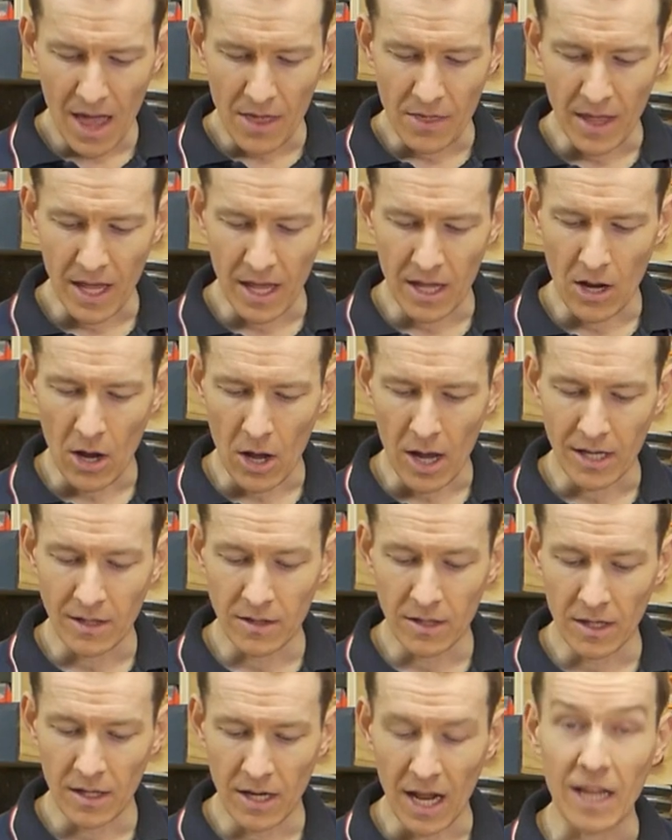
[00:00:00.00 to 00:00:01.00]
Then I
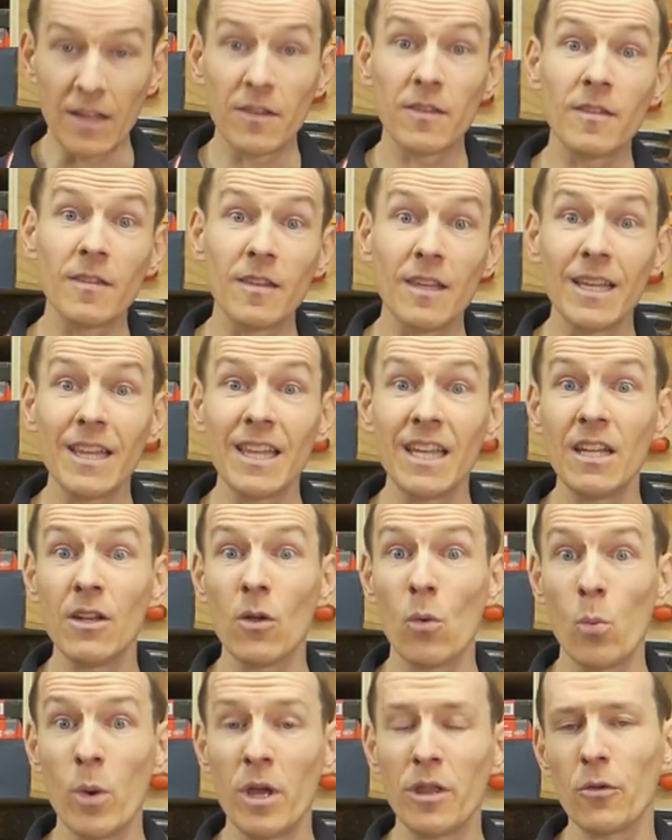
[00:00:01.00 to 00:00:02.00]
did a
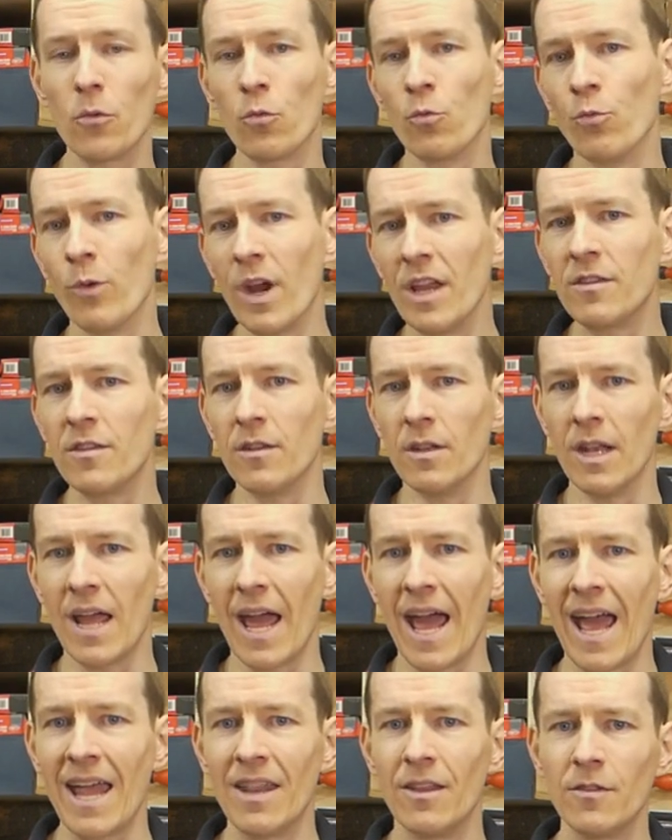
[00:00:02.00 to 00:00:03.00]
ceiling with resin,
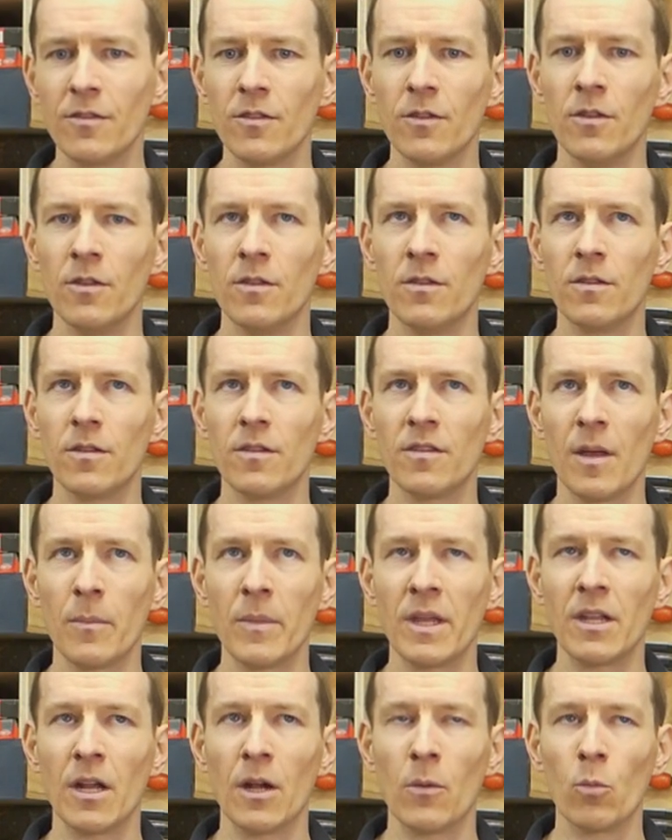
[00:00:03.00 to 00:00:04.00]
and this is
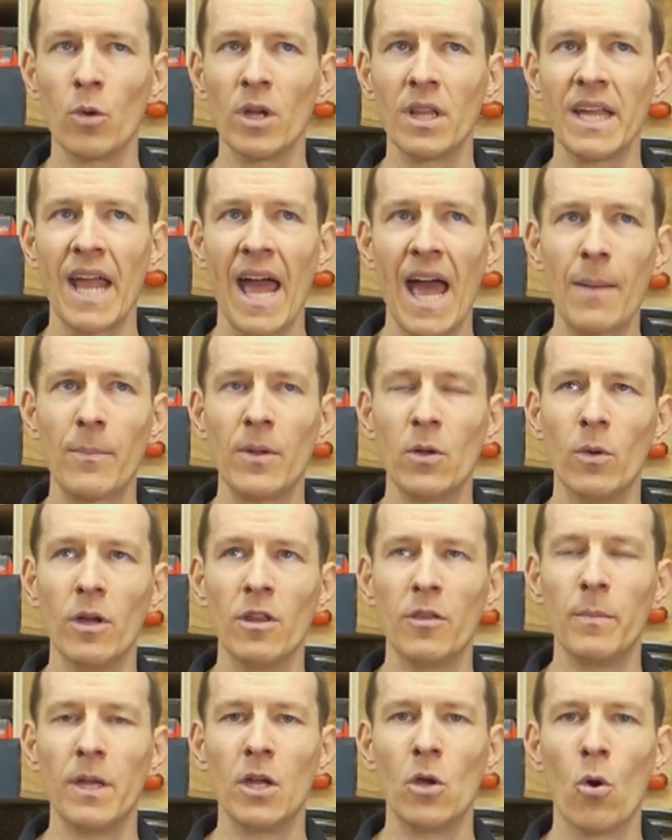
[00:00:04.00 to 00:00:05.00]
something that I'm really happy
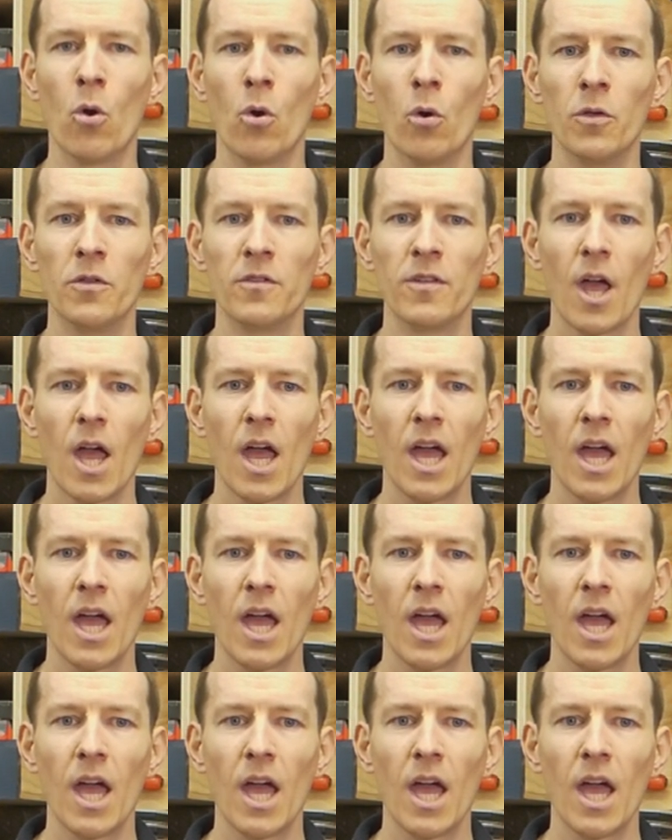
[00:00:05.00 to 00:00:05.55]
with because